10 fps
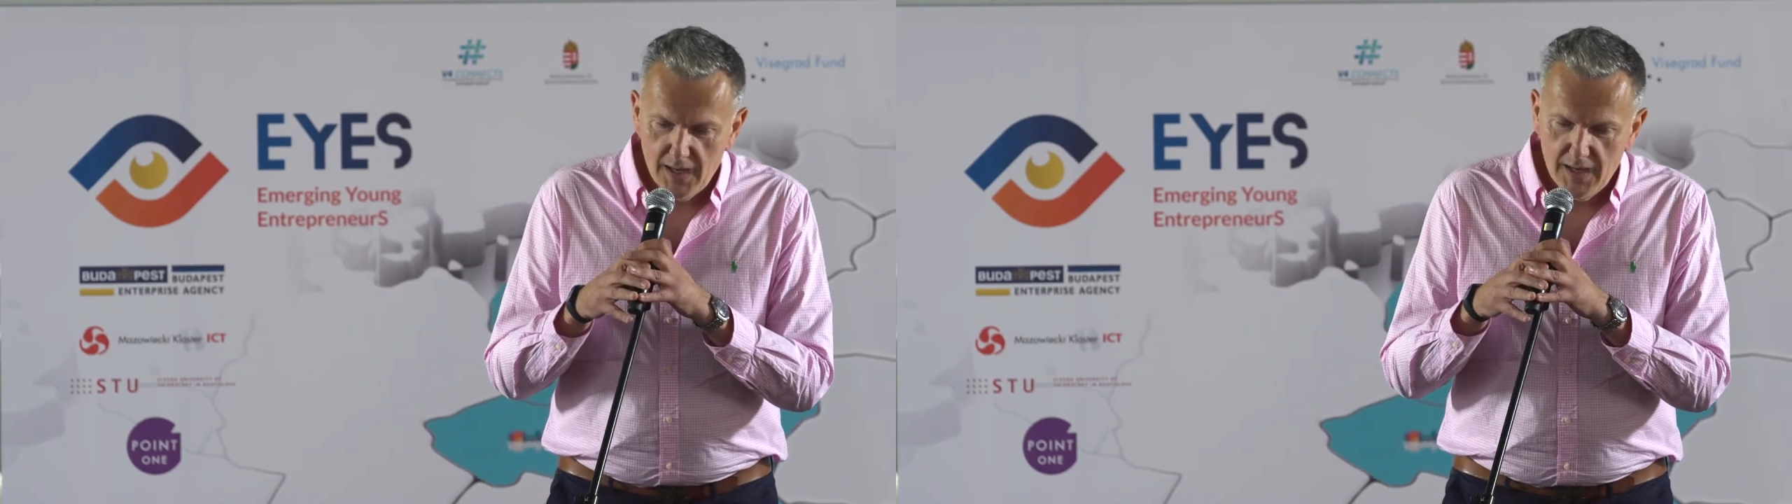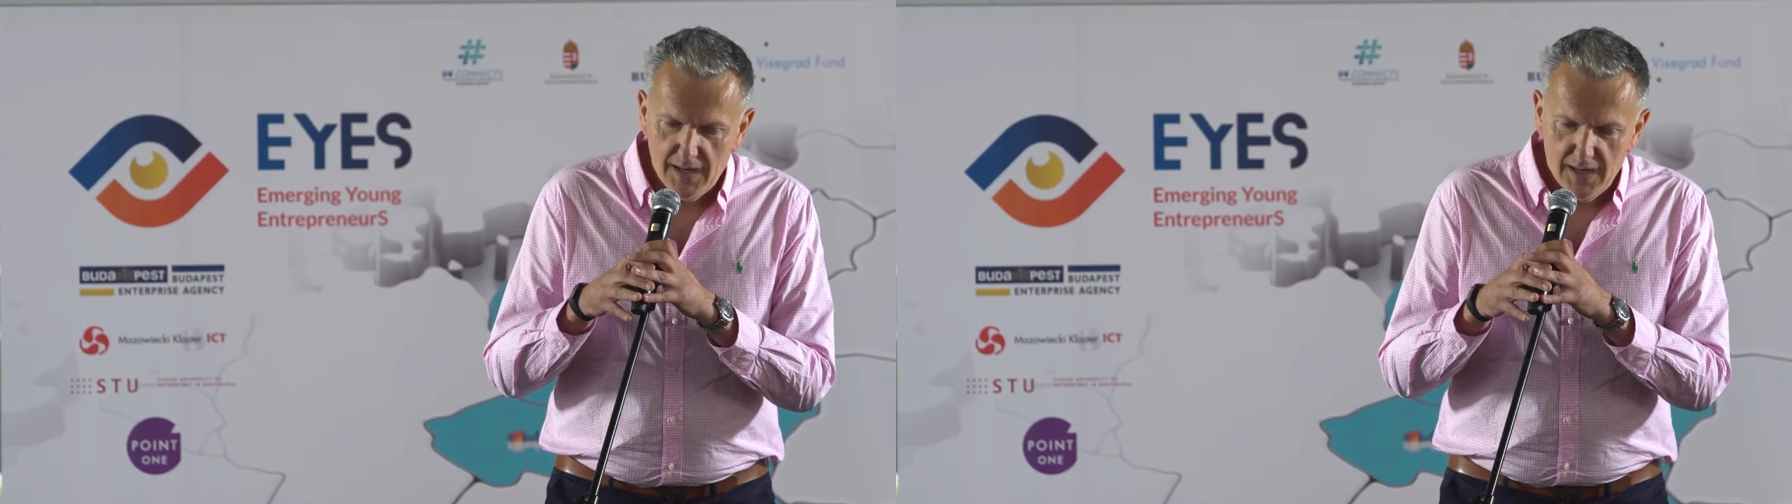
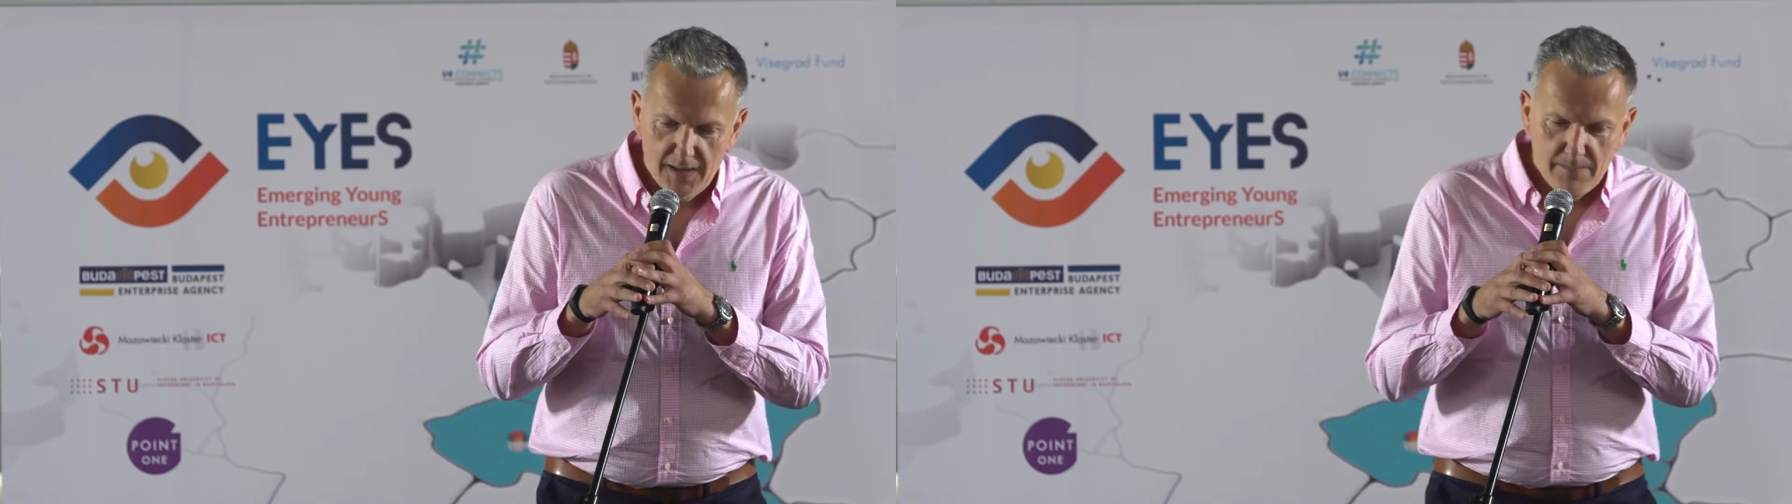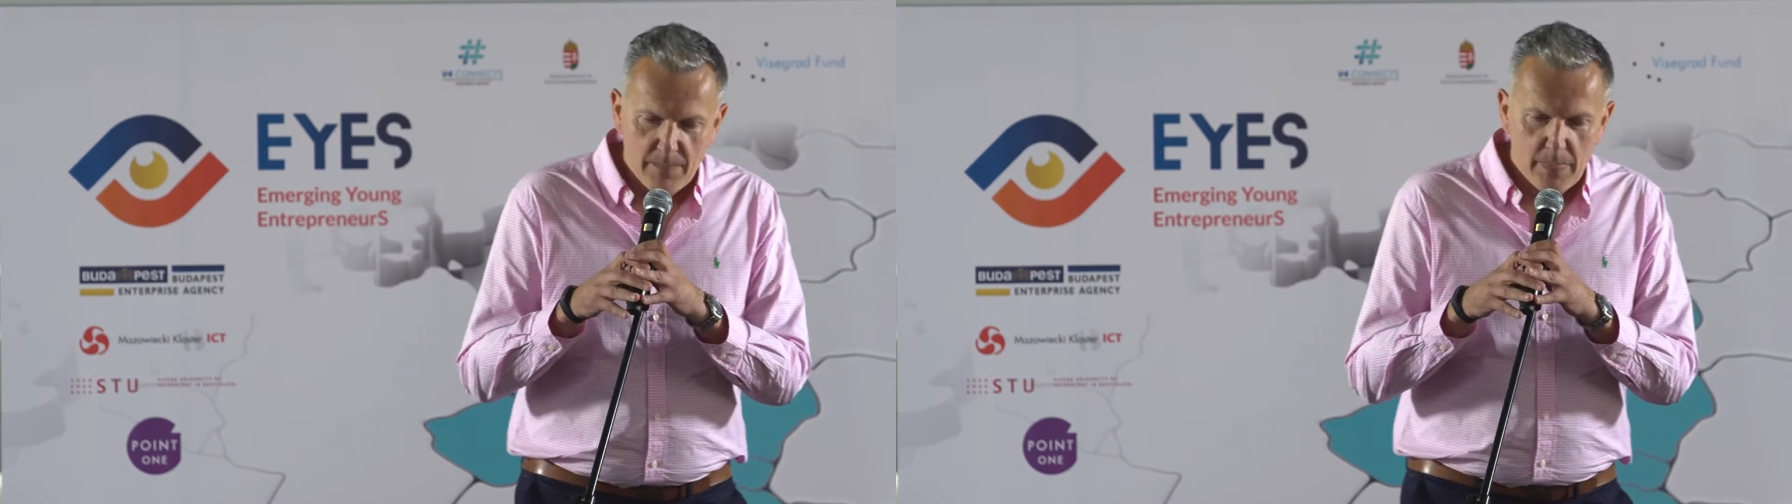
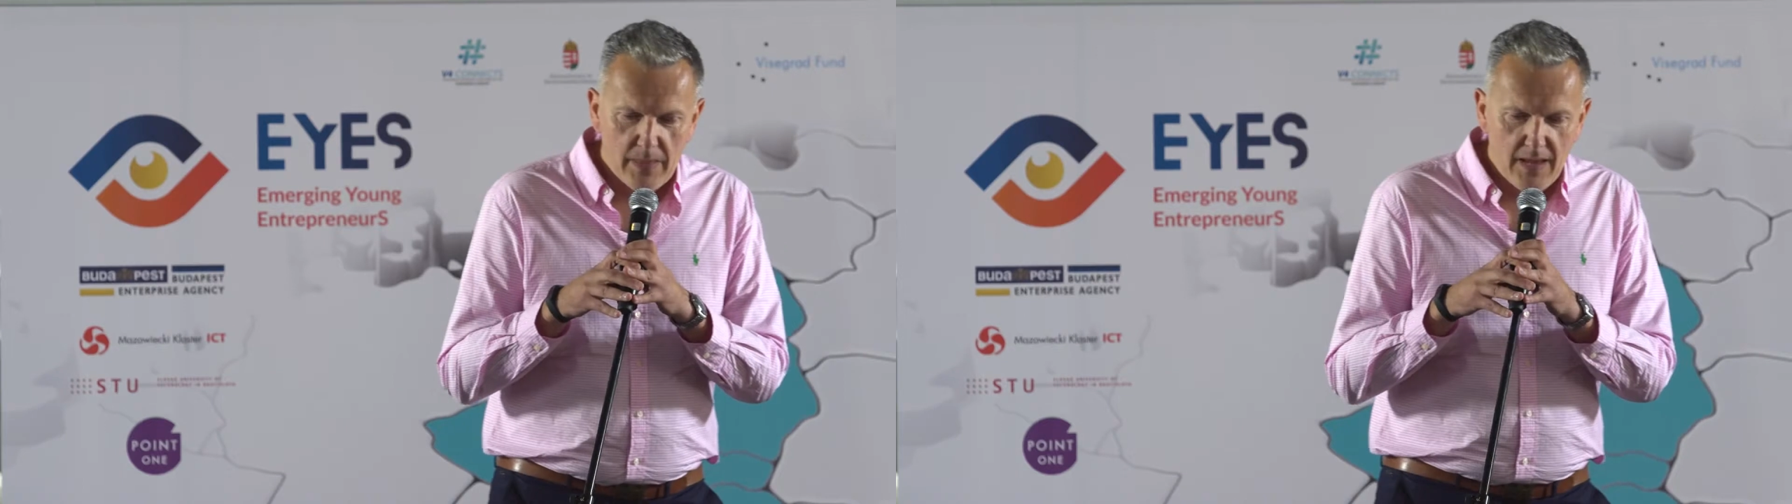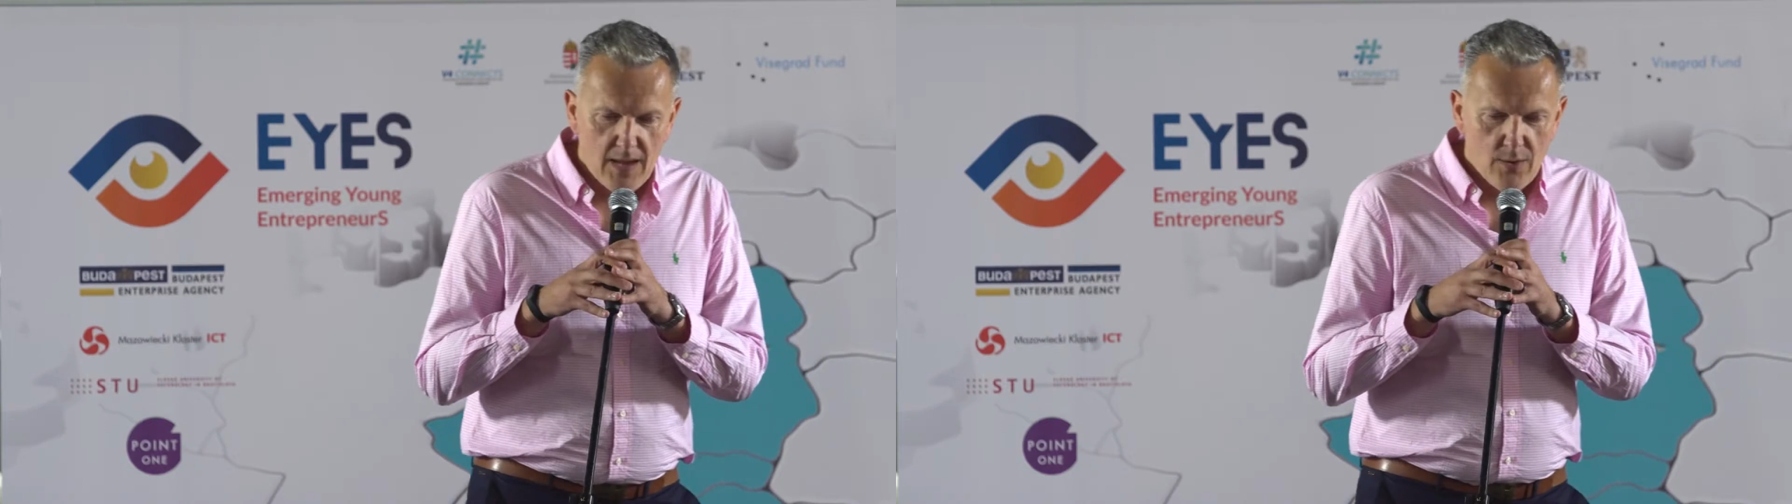
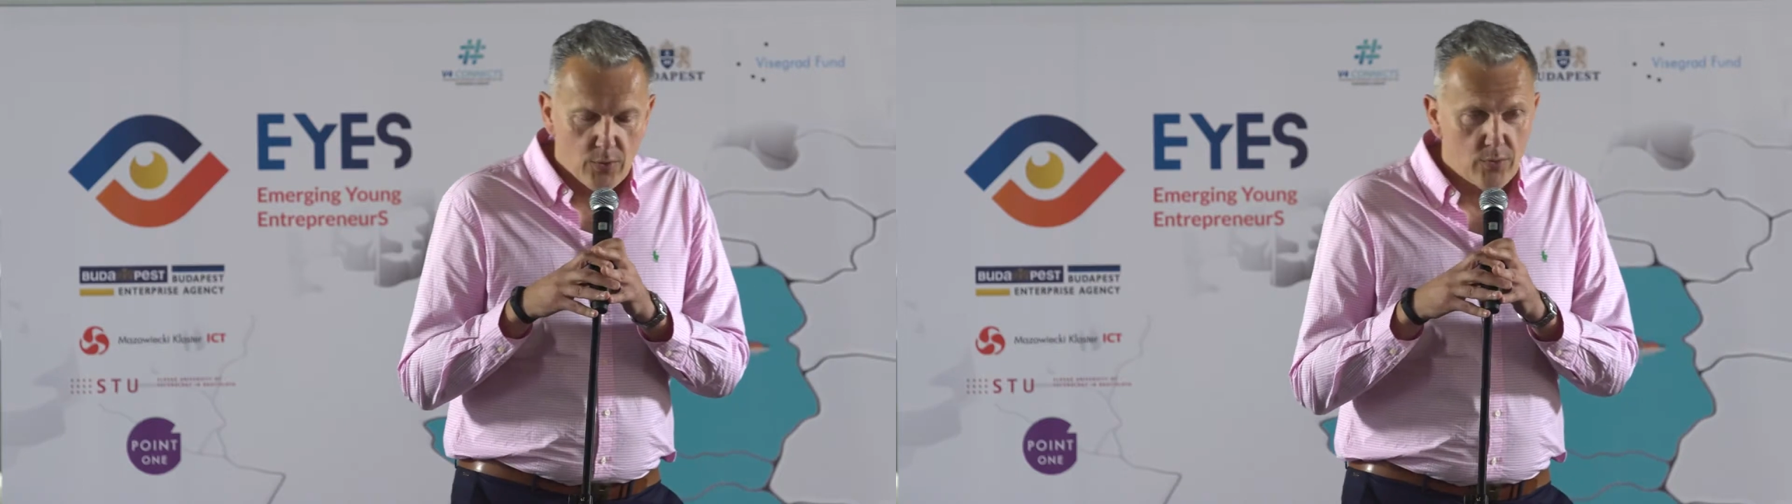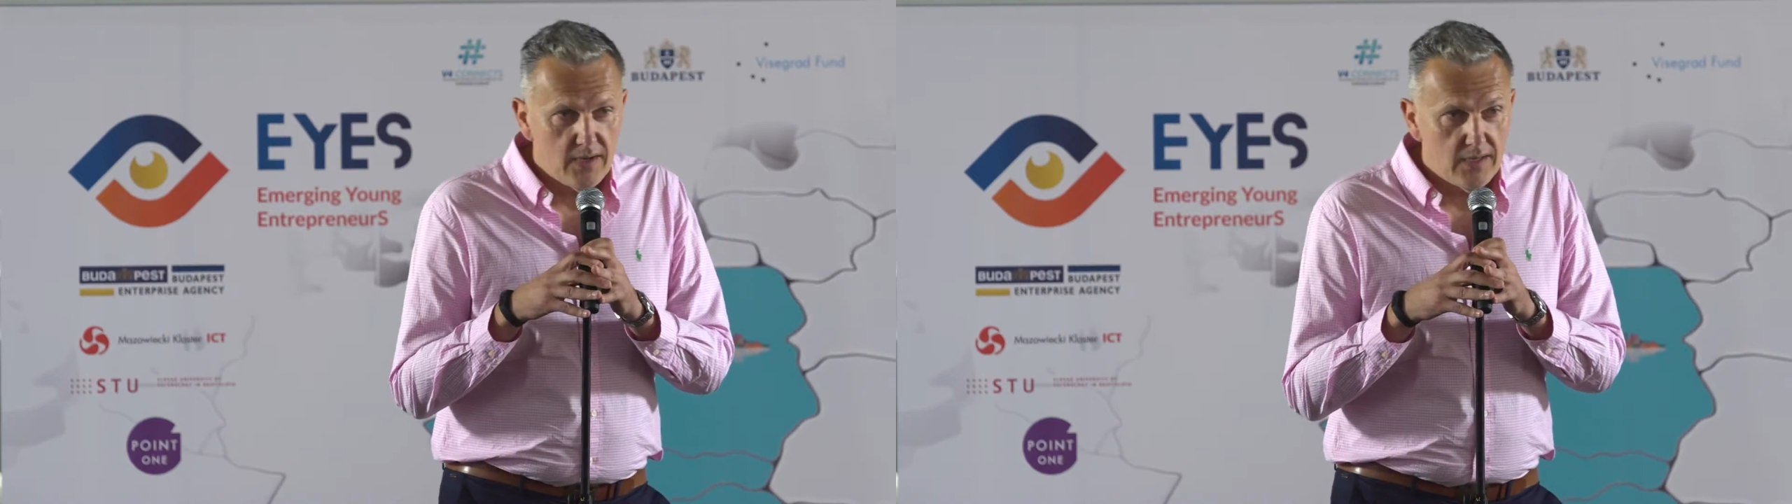
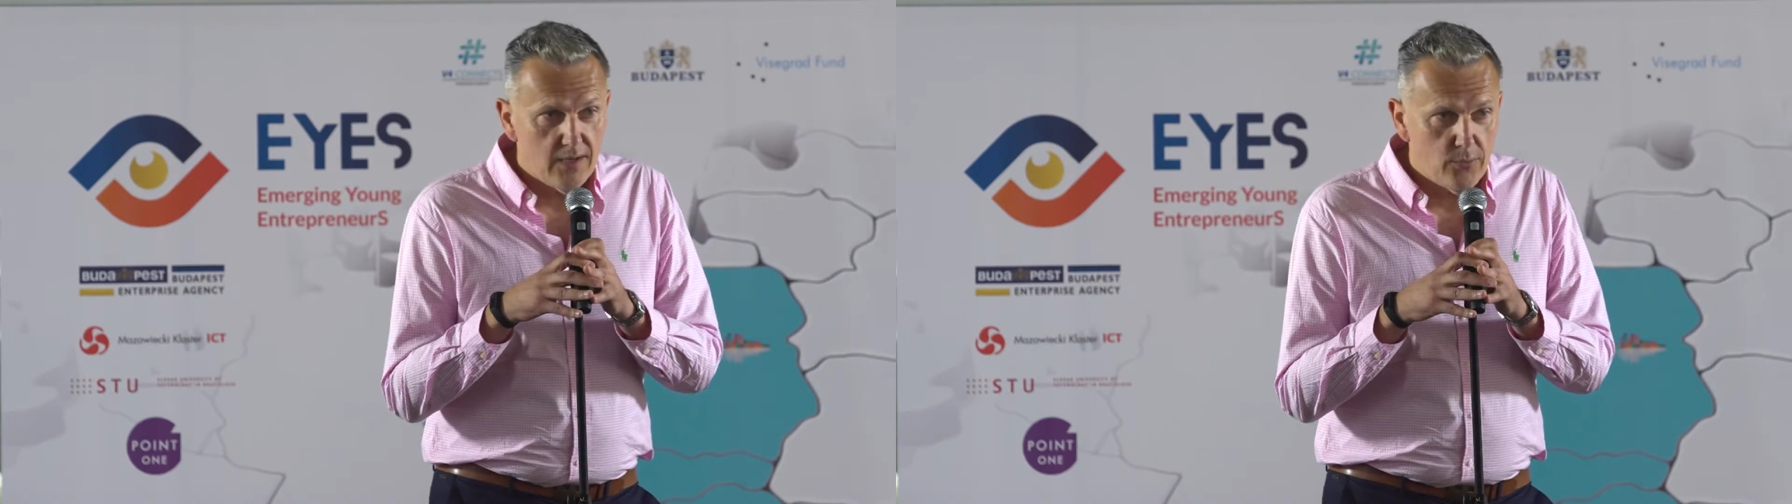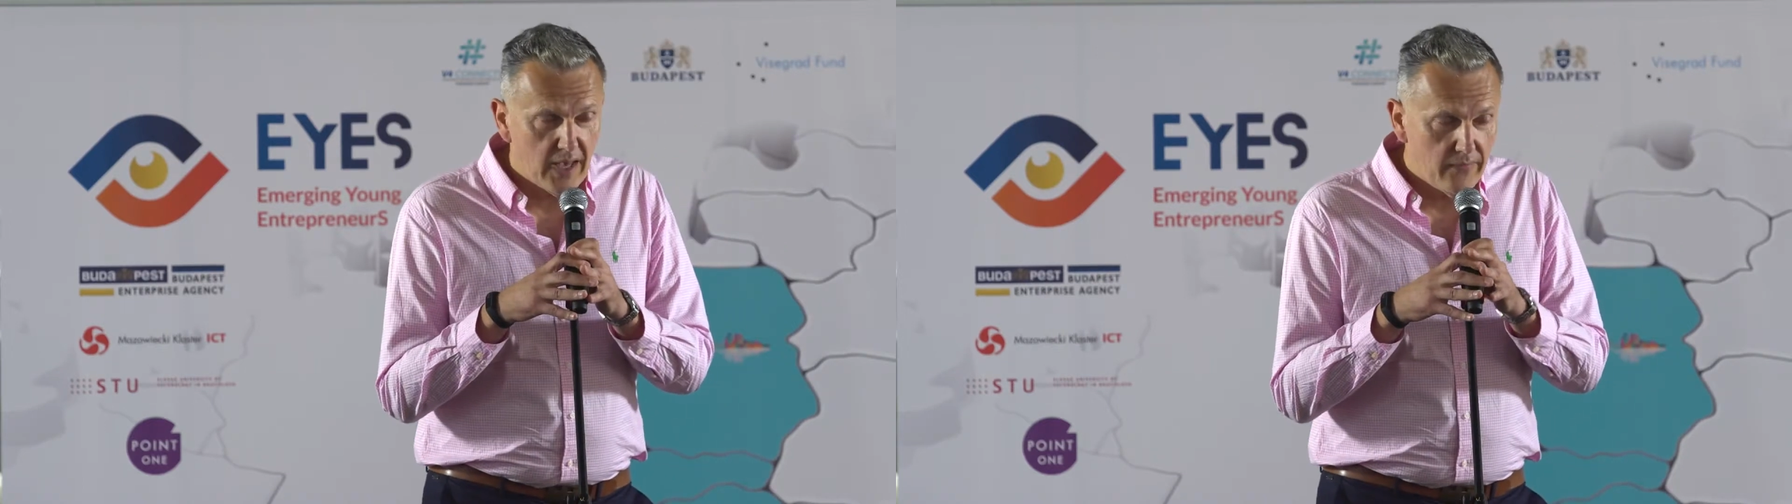
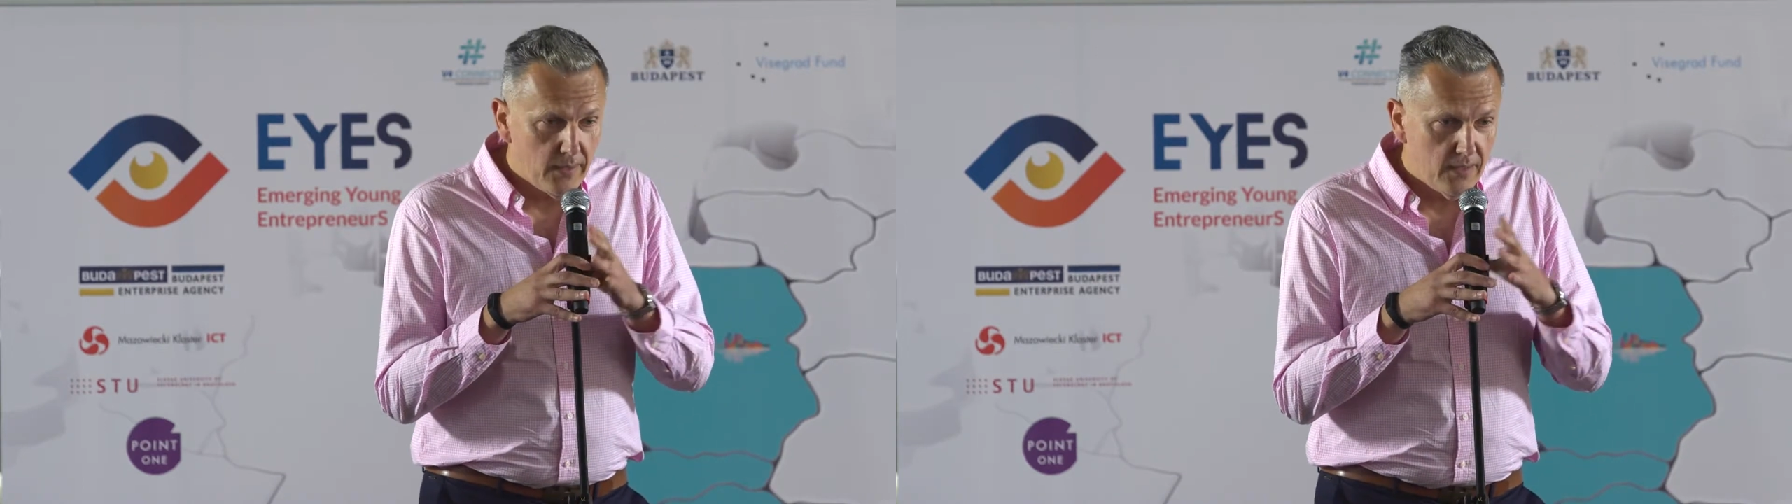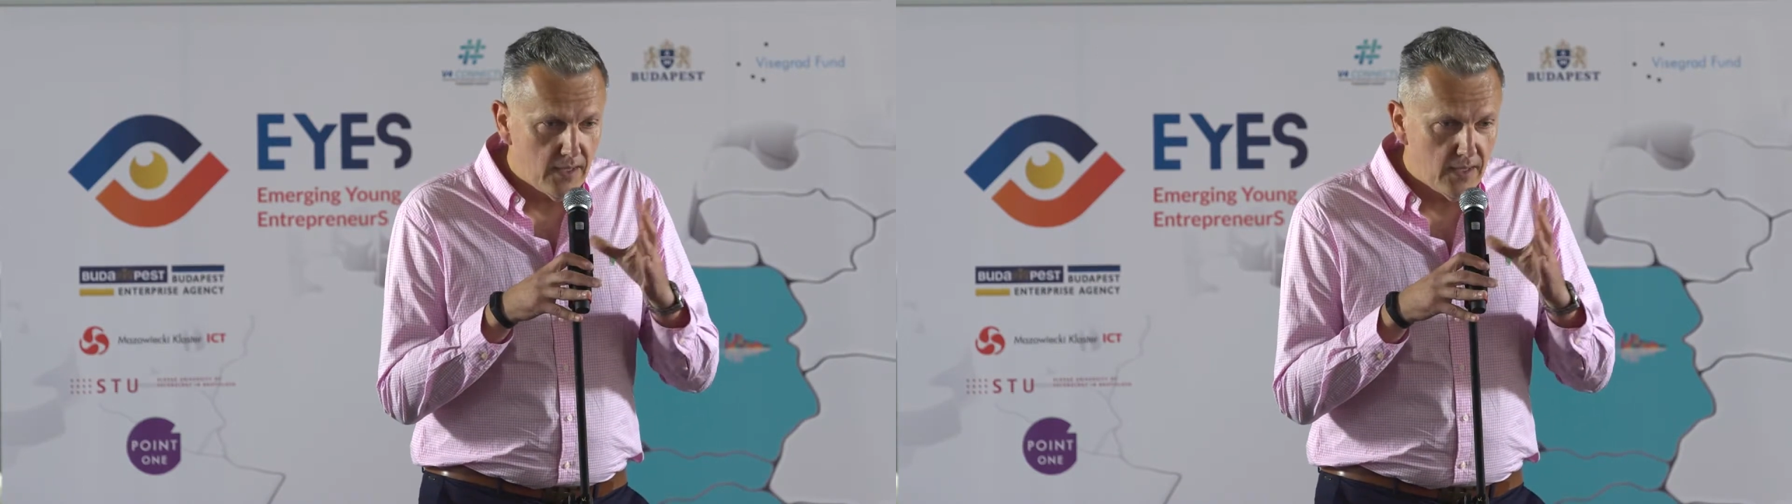have been